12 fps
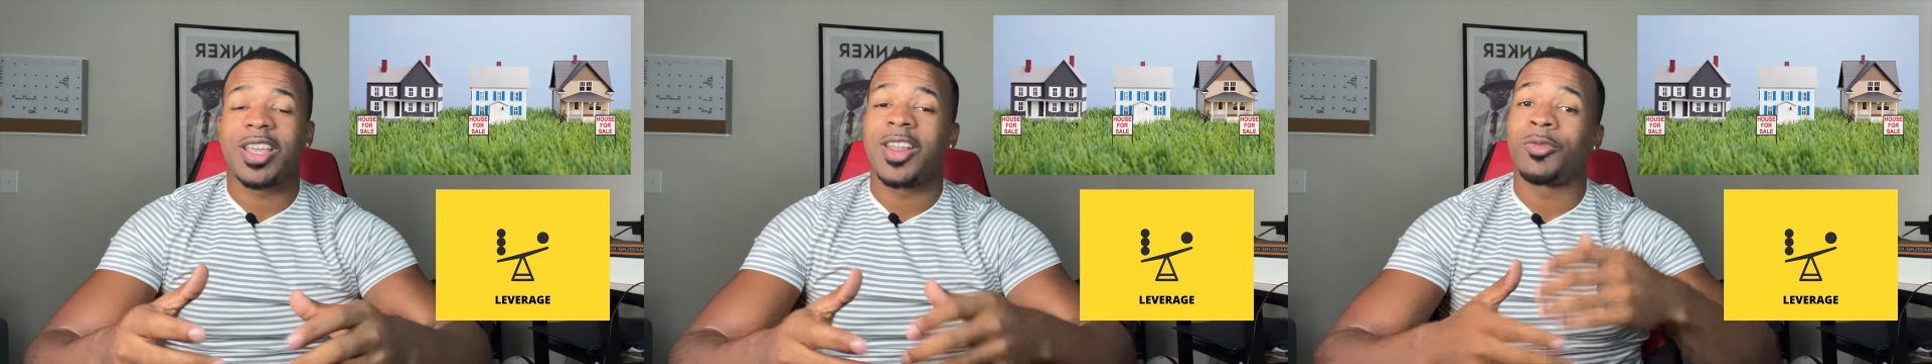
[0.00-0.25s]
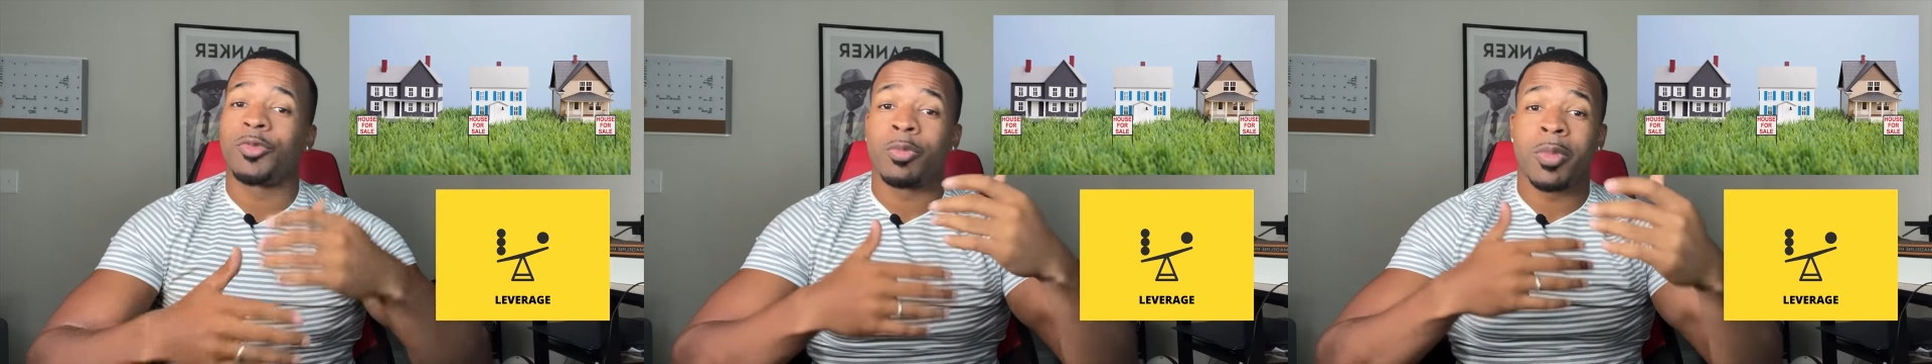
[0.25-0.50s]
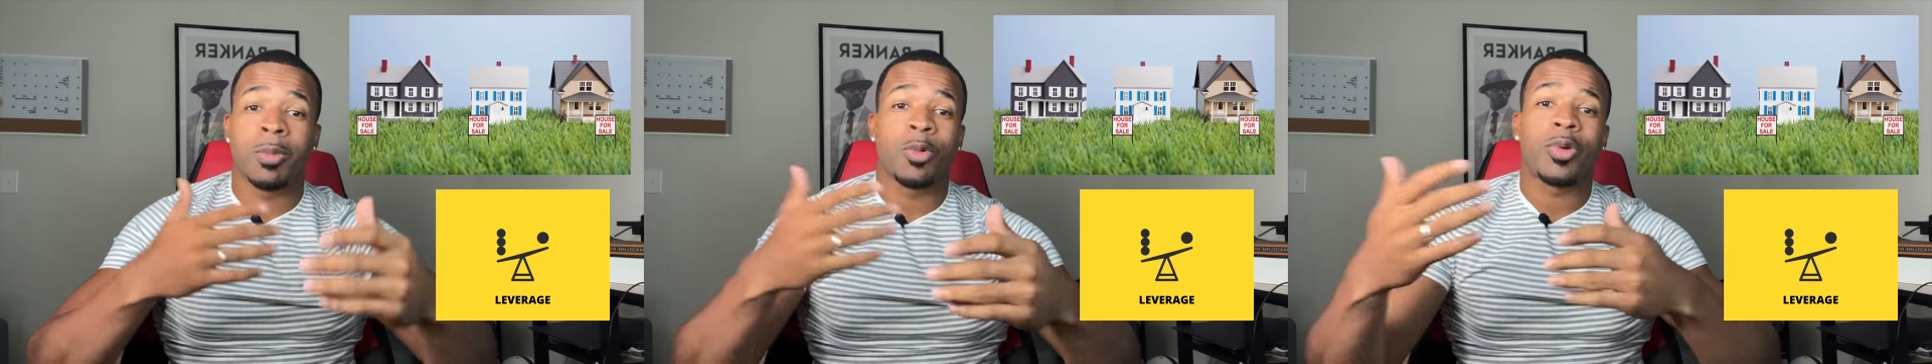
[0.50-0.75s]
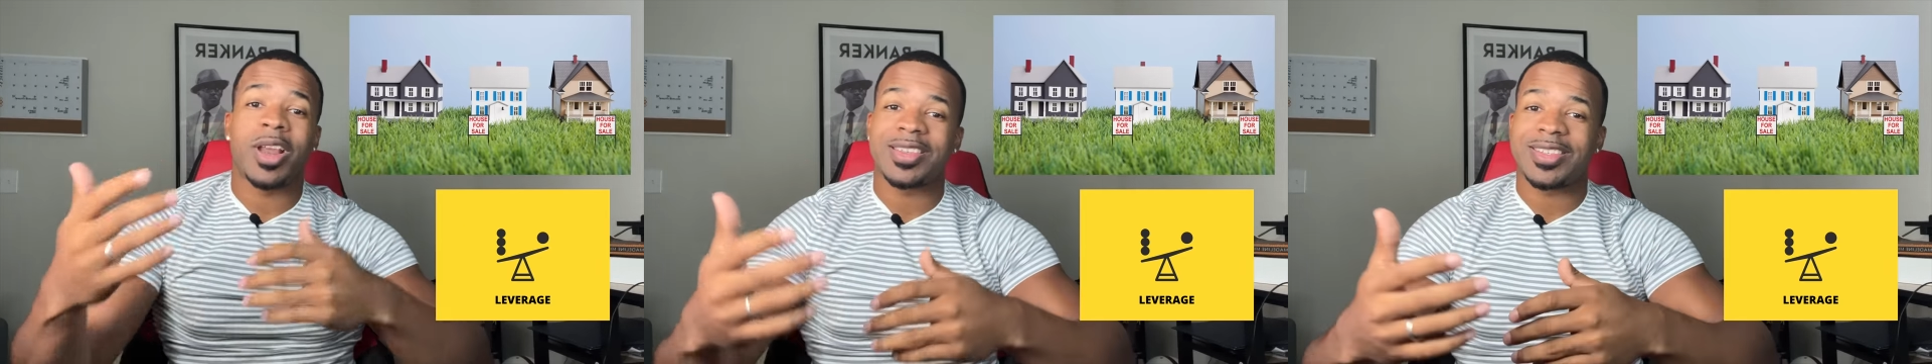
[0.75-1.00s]
And remember
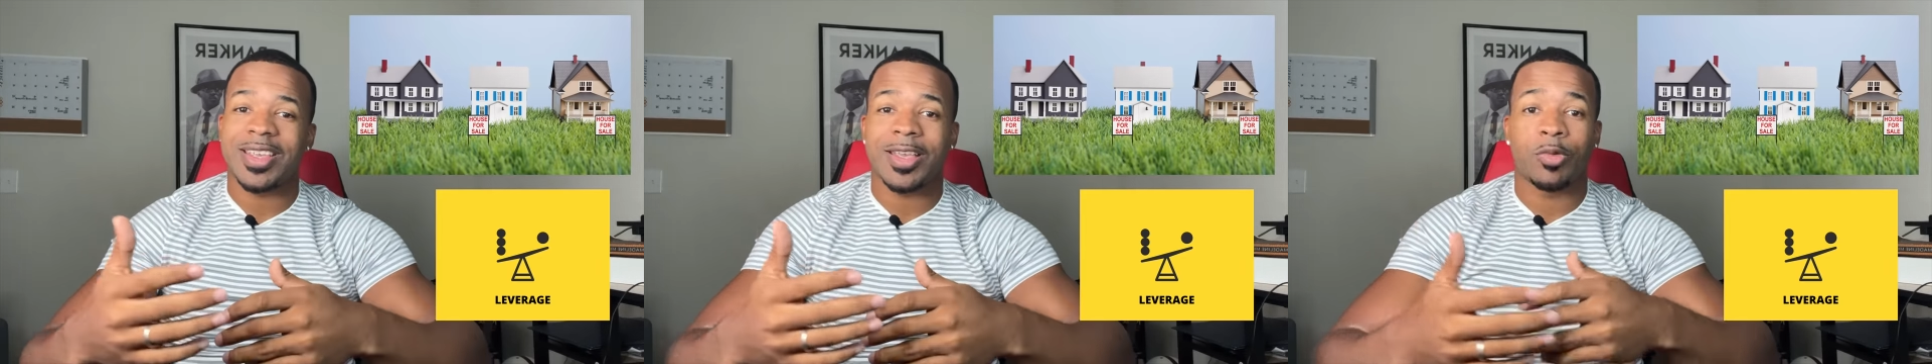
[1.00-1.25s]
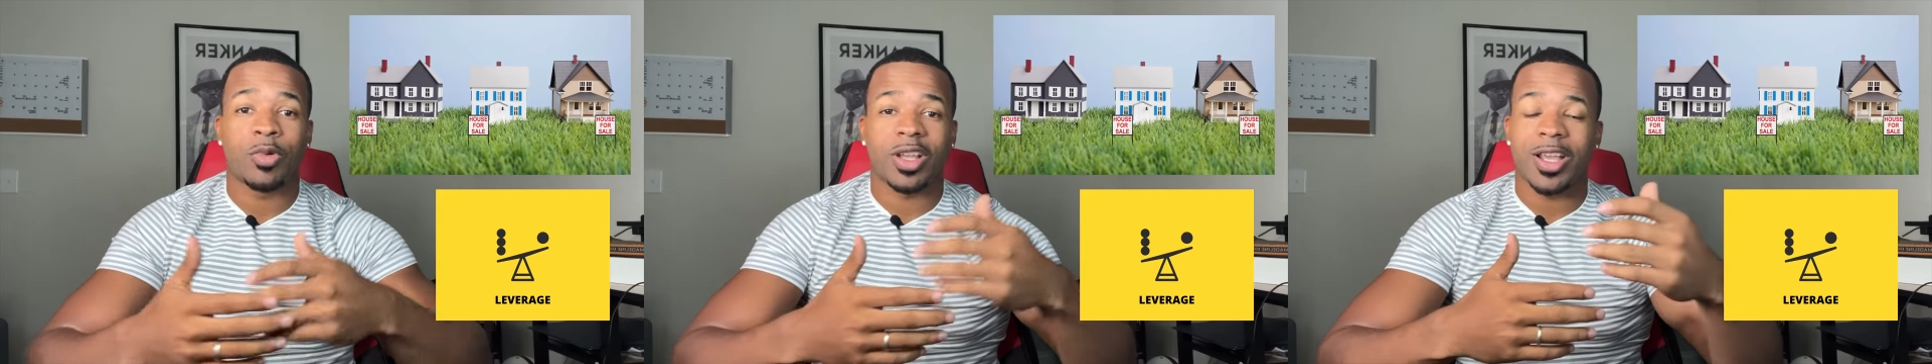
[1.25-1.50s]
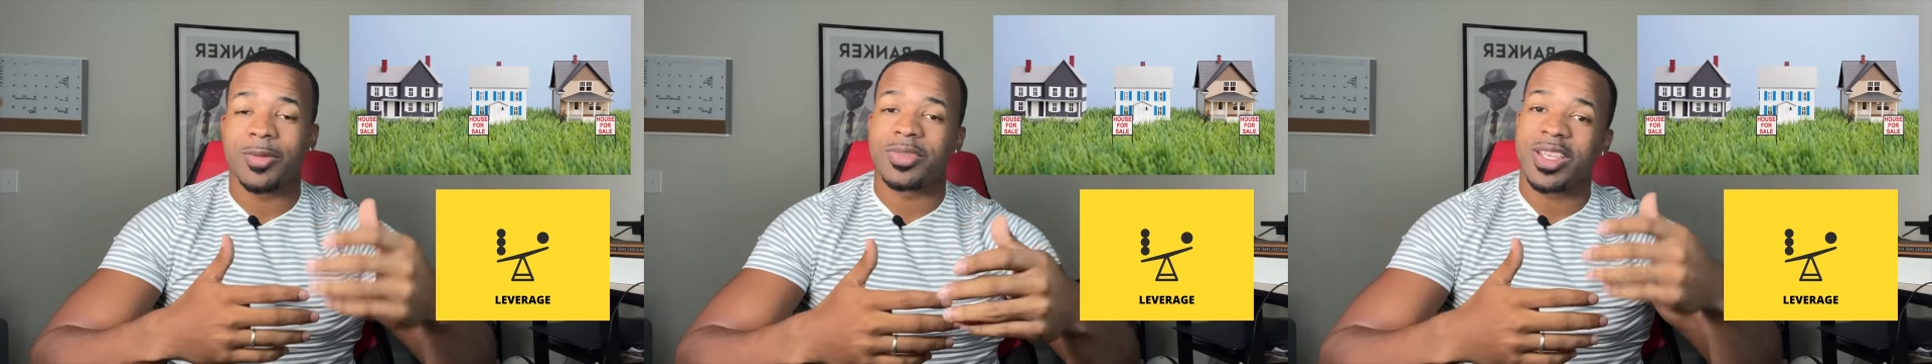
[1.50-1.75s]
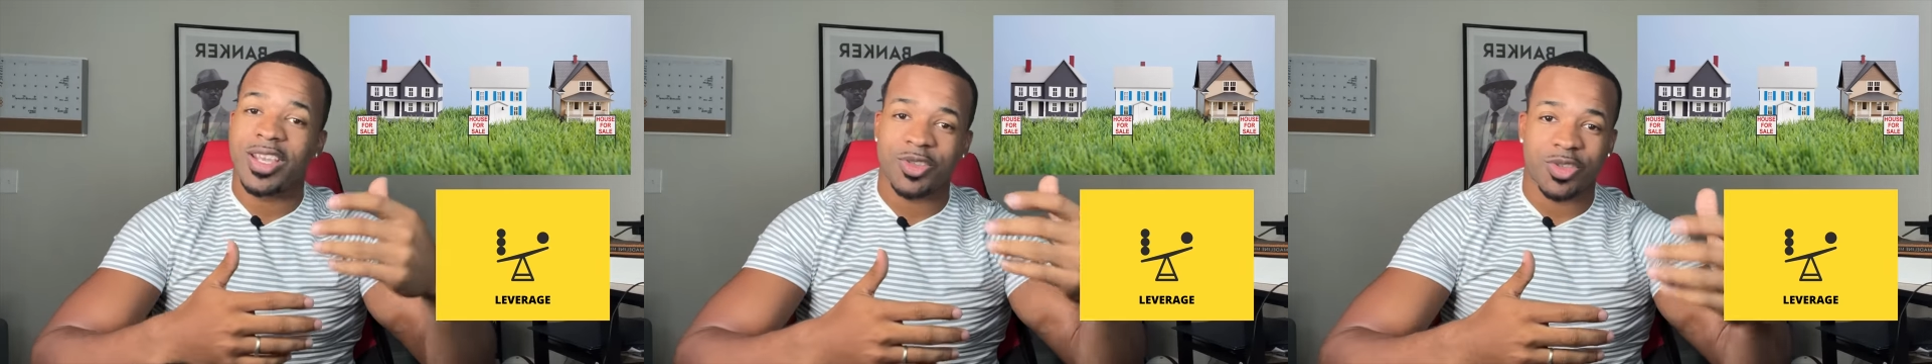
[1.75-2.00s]
what I said when it comes
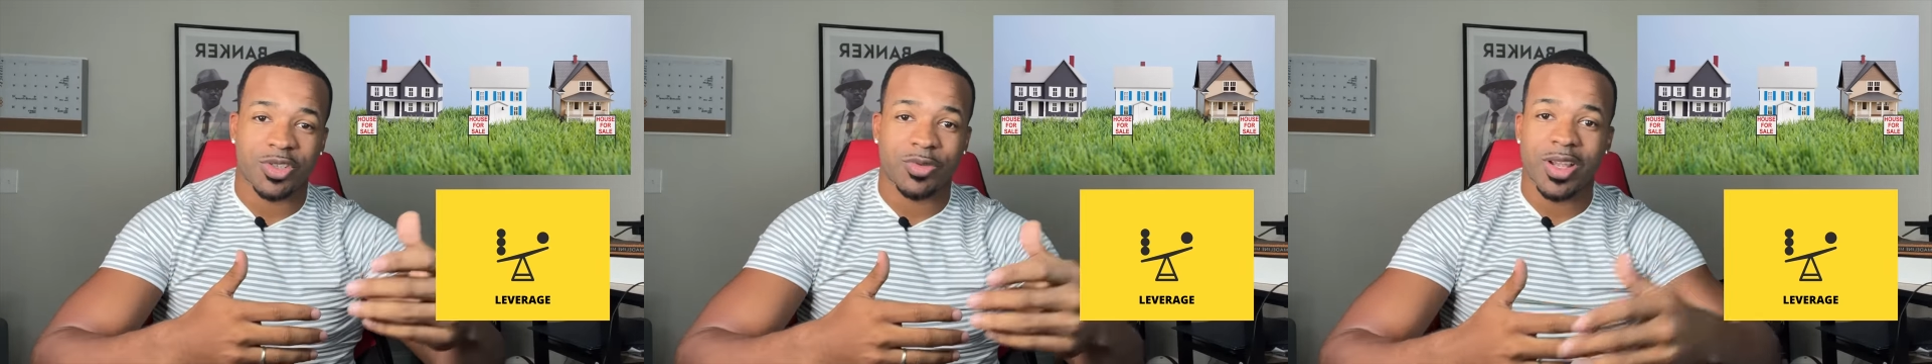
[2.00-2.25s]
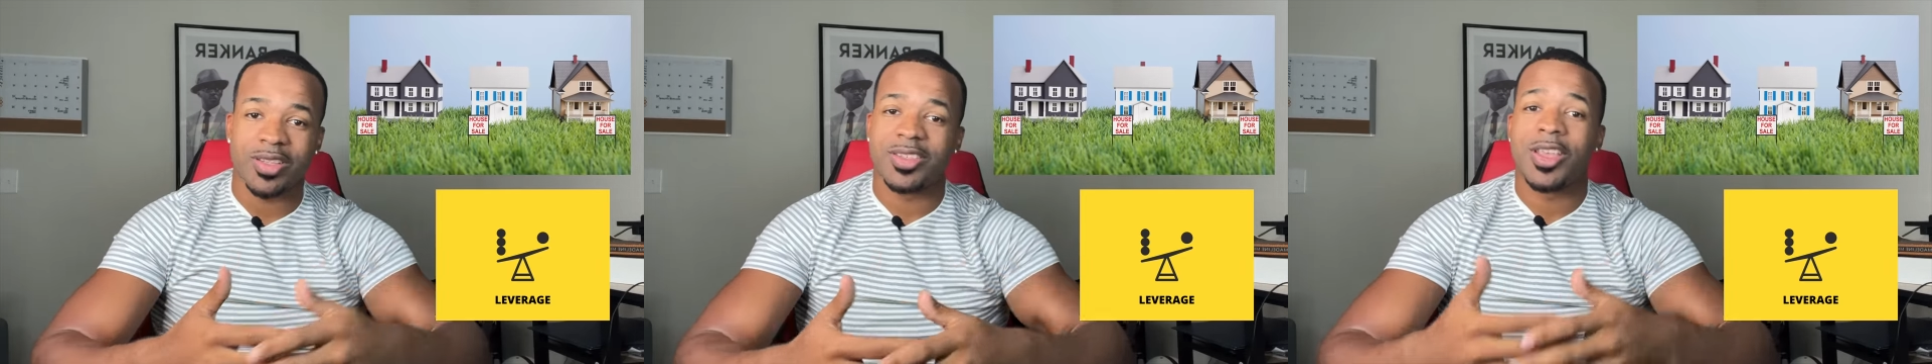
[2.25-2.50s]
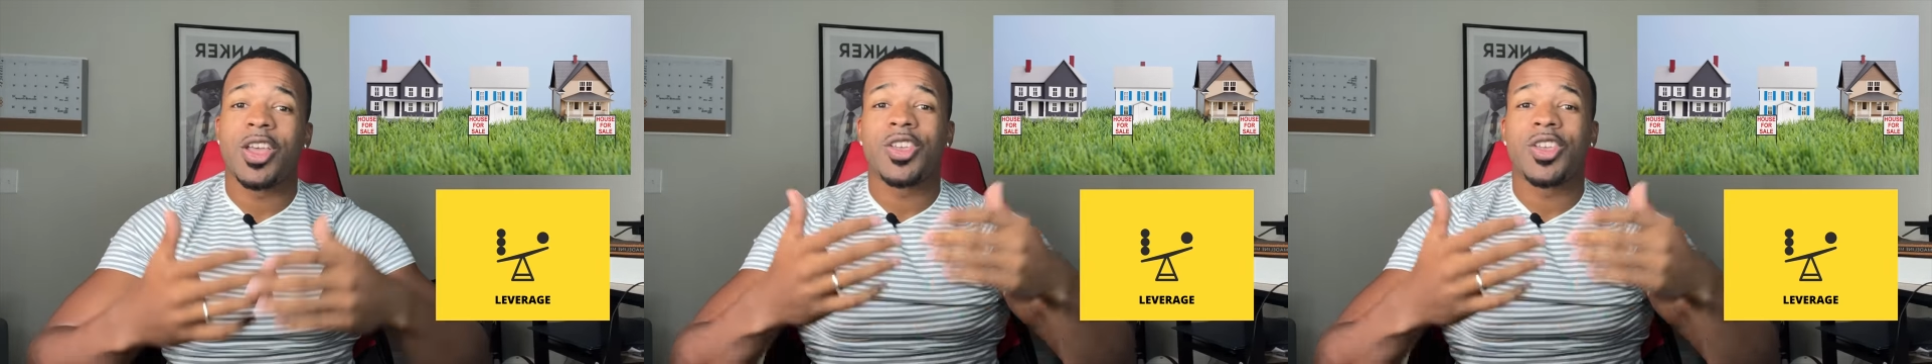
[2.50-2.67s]
to interest rates,